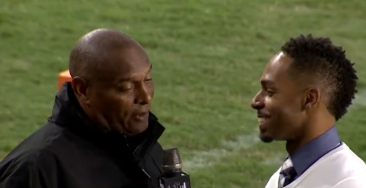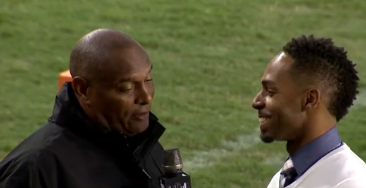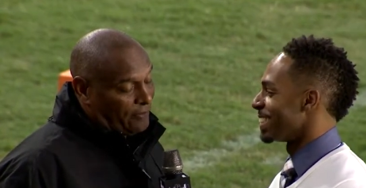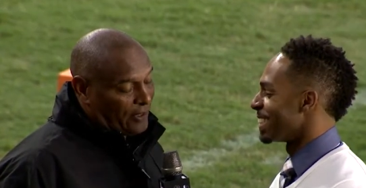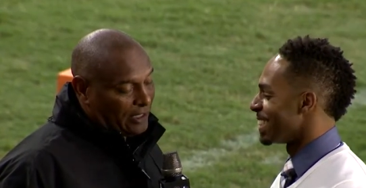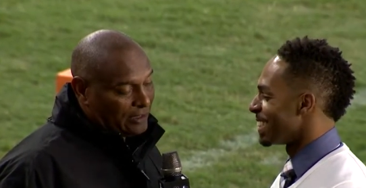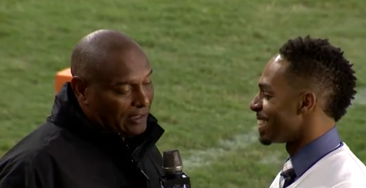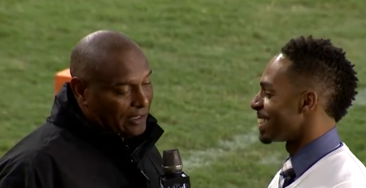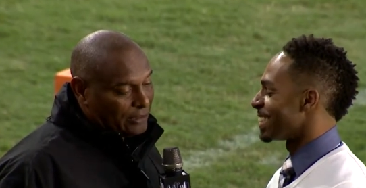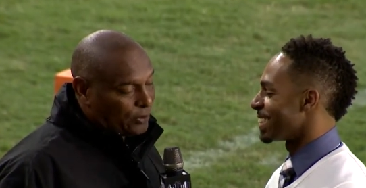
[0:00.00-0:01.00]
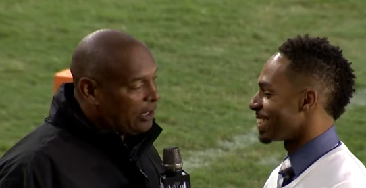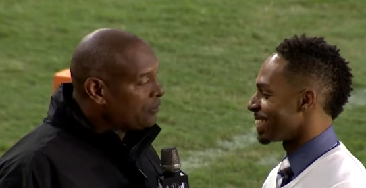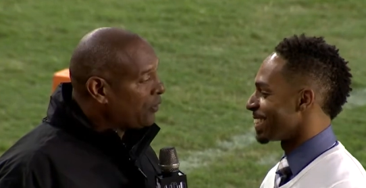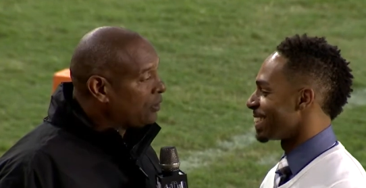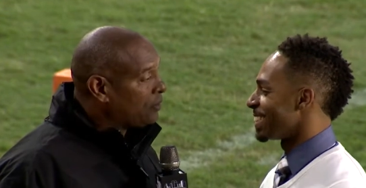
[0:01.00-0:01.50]
Speaker 1: of uh,
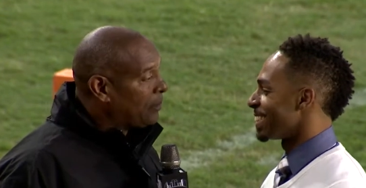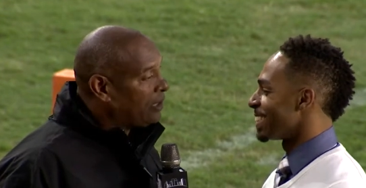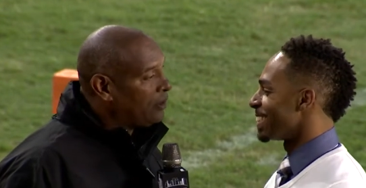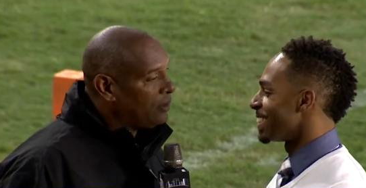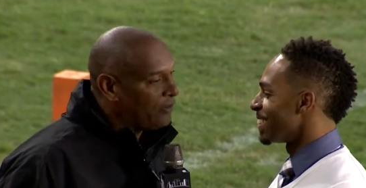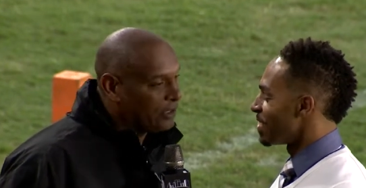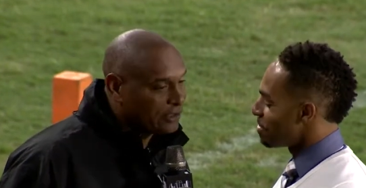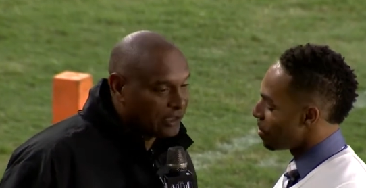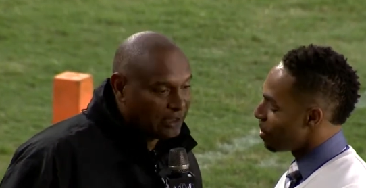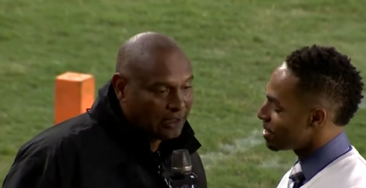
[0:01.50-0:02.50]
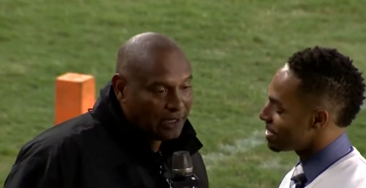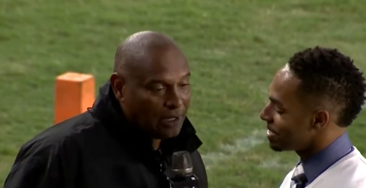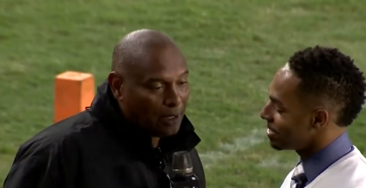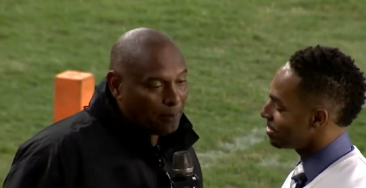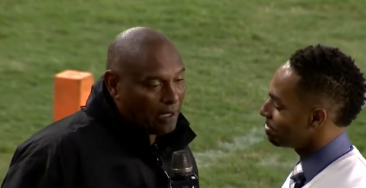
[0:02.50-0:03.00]
transfers from other universities,
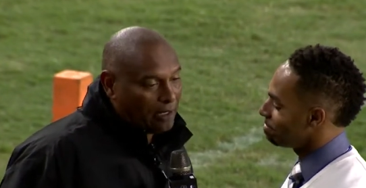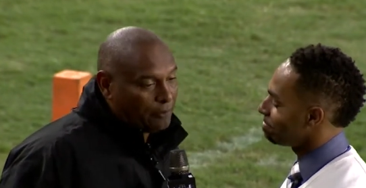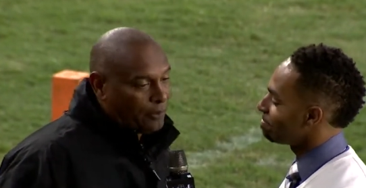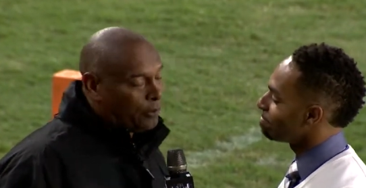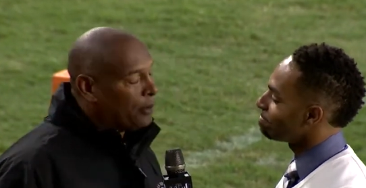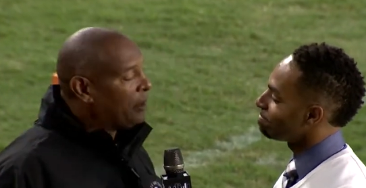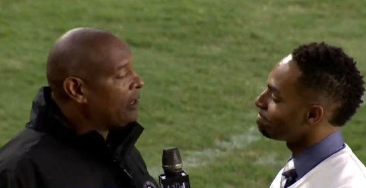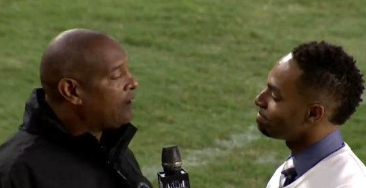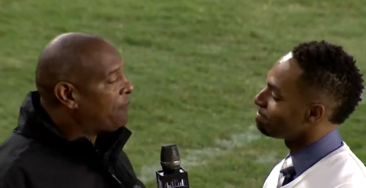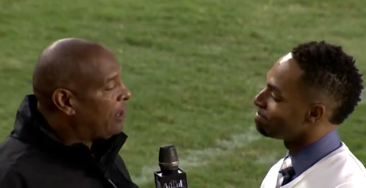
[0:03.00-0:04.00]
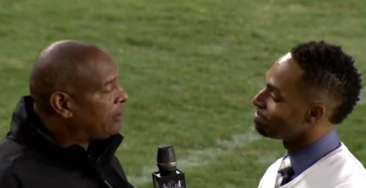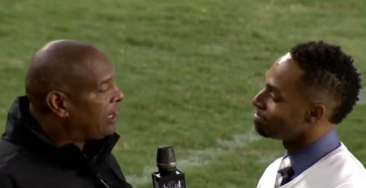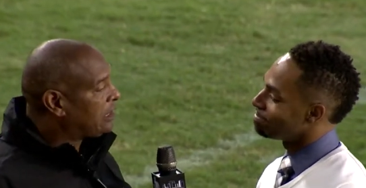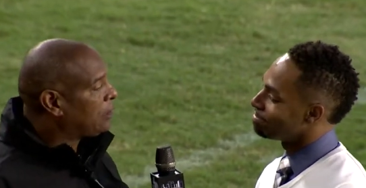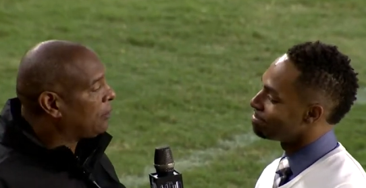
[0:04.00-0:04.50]
but we will build that
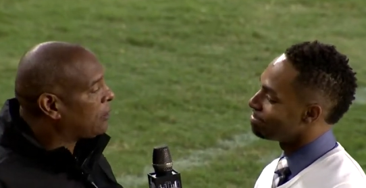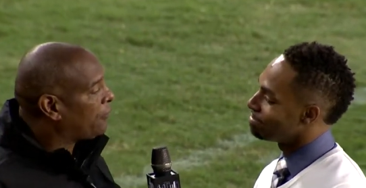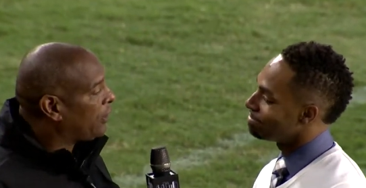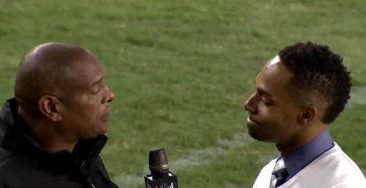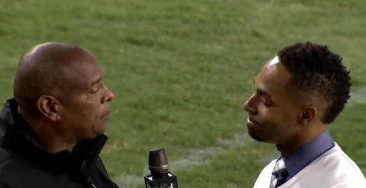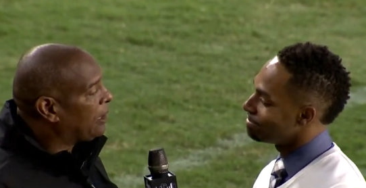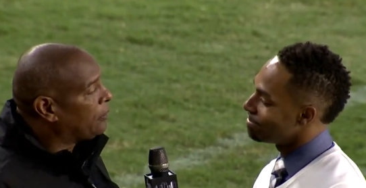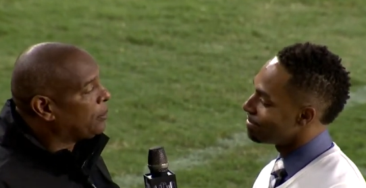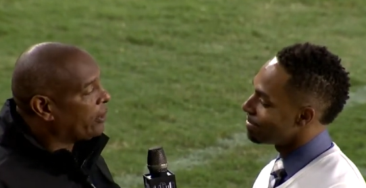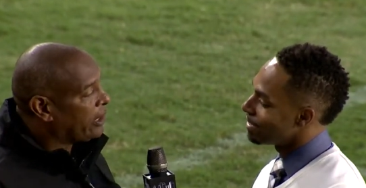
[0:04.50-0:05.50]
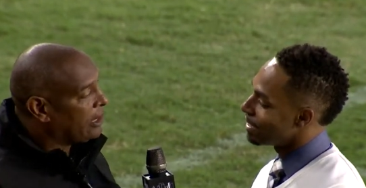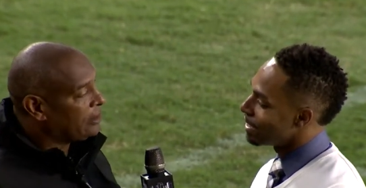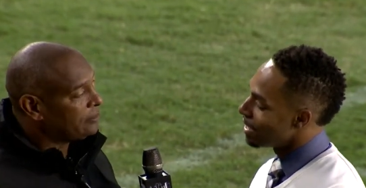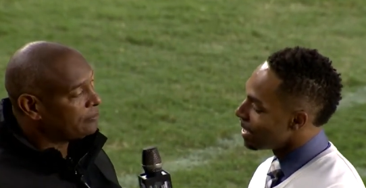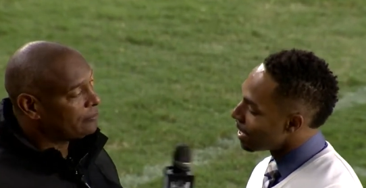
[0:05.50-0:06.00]
foundation with the freshmen that we bring in.
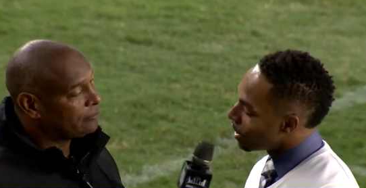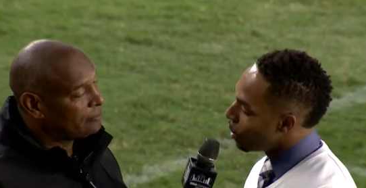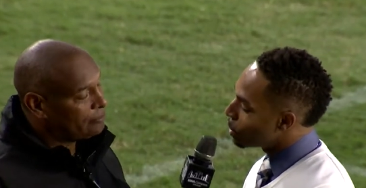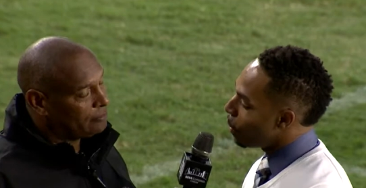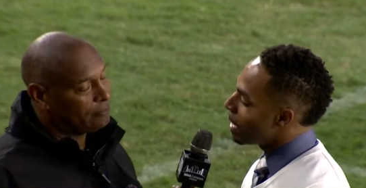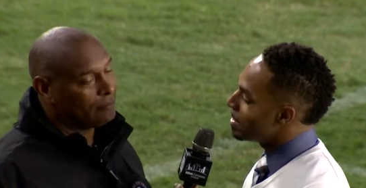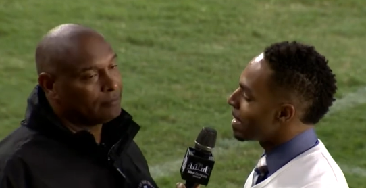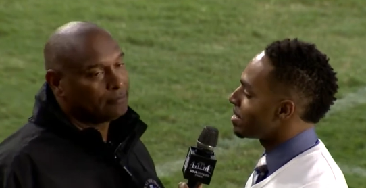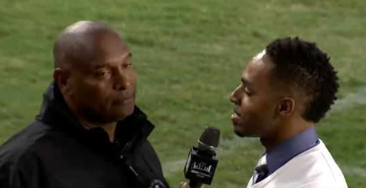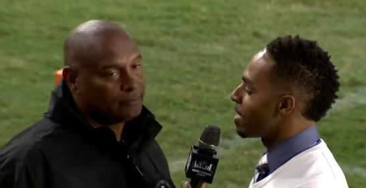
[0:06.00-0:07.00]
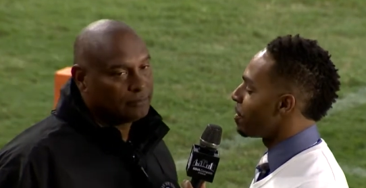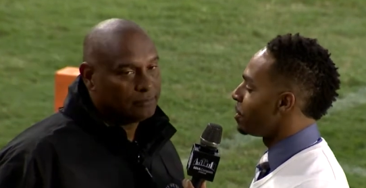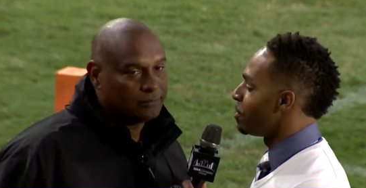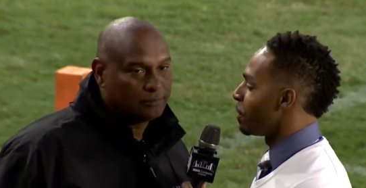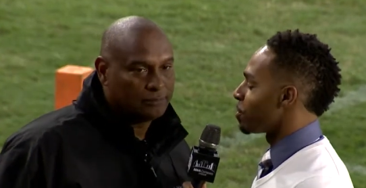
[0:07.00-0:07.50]
Speaker 2: Coach, why Texas Southern
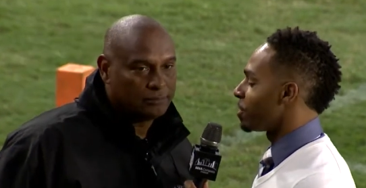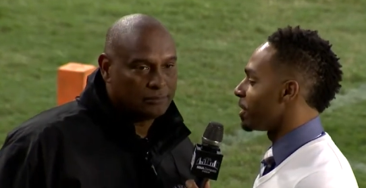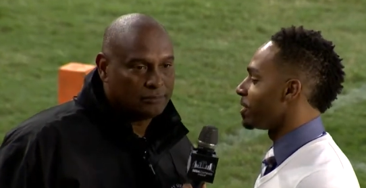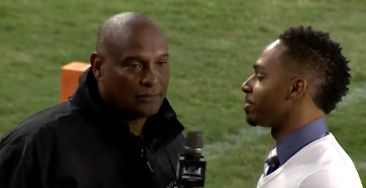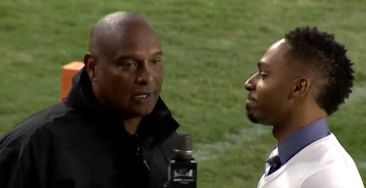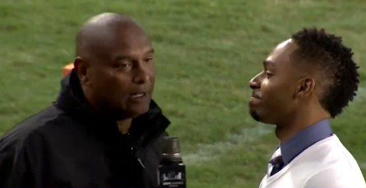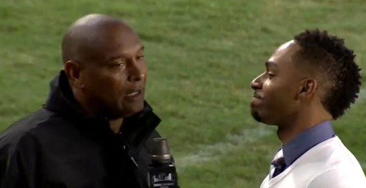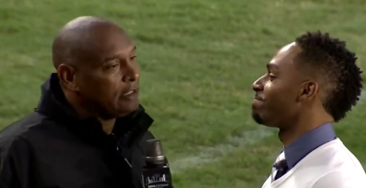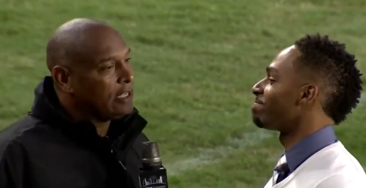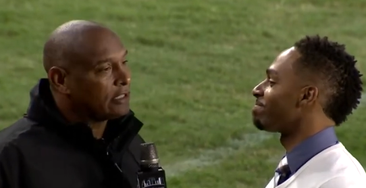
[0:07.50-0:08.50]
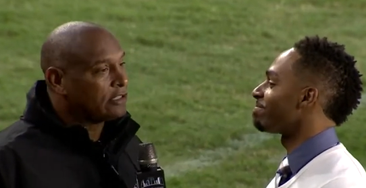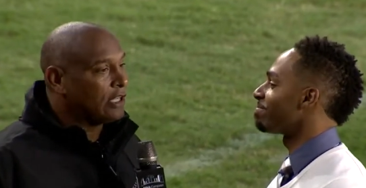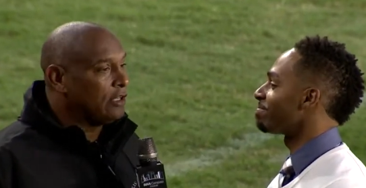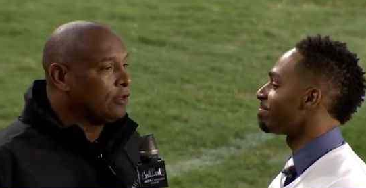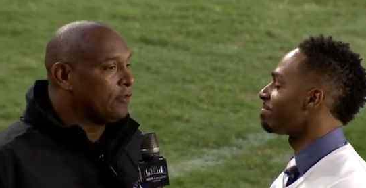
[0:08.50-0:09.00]
University?
Speaker 1: Texas
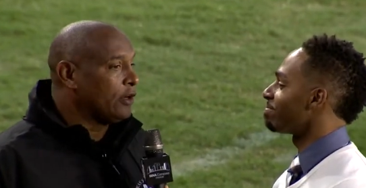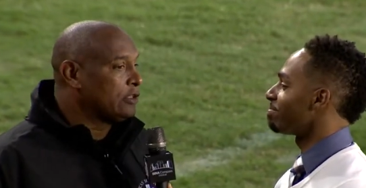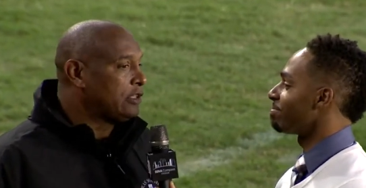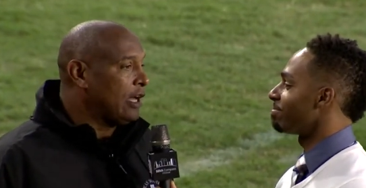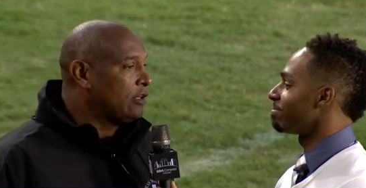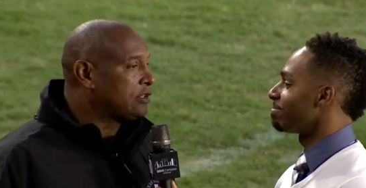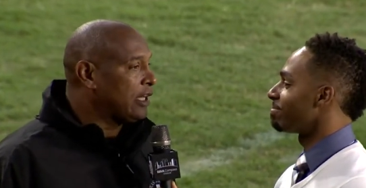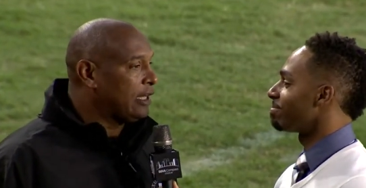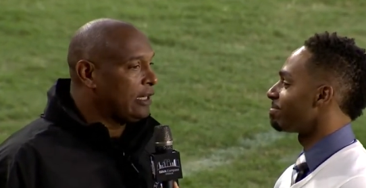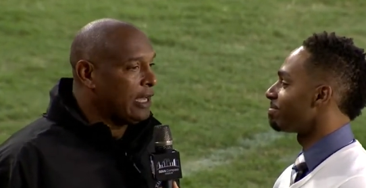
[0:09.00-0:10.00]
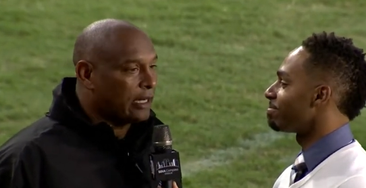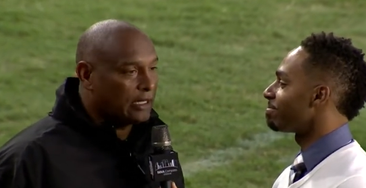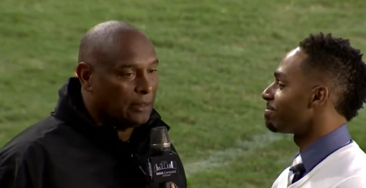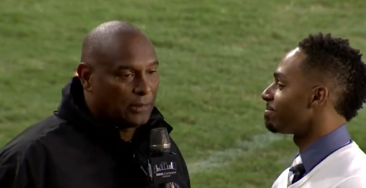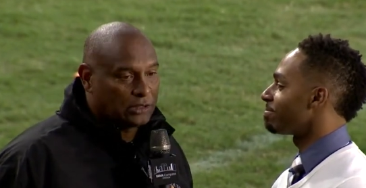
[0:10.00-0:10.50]
Southern University, outstanding
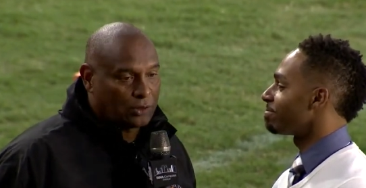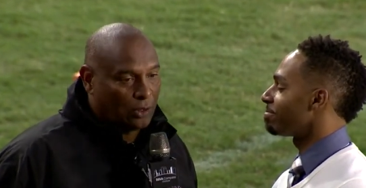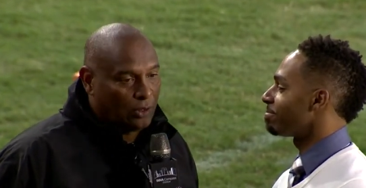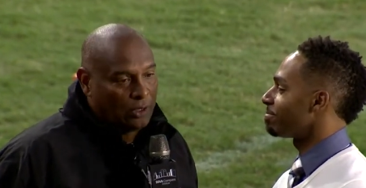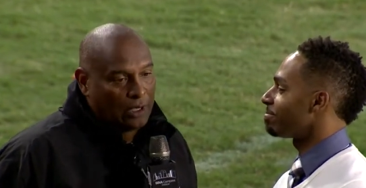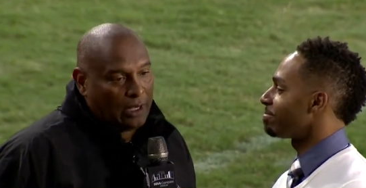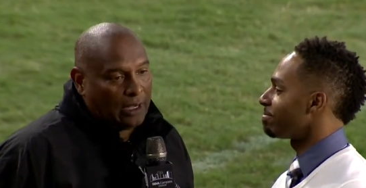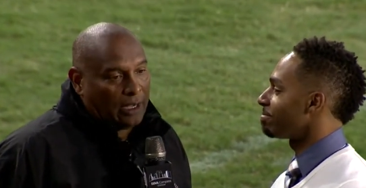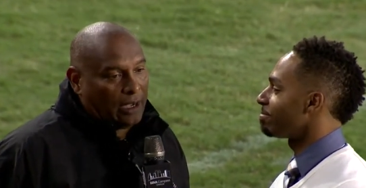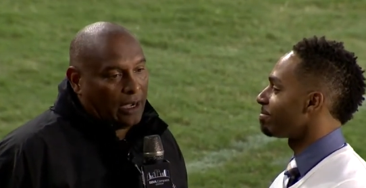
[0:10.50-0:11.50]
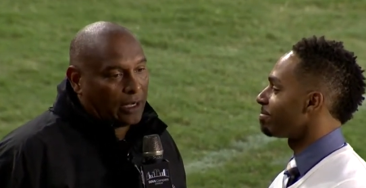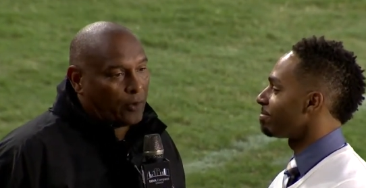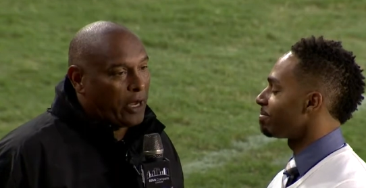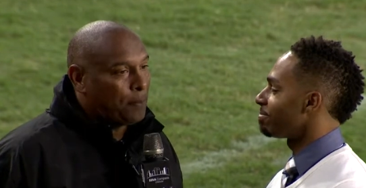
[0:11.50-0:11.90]
academic school, a great